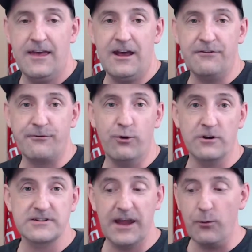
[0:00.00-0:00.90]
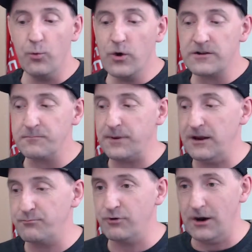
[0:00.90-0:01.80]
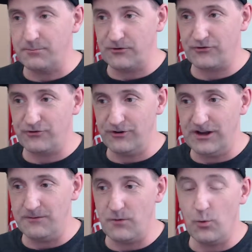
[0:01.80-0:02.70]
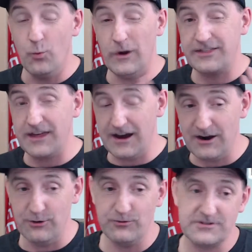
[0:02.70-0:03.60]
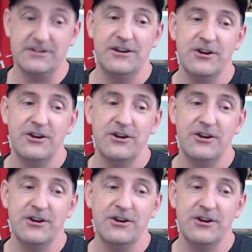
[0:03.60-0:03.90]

And of course, it wouldn't be a proper stream without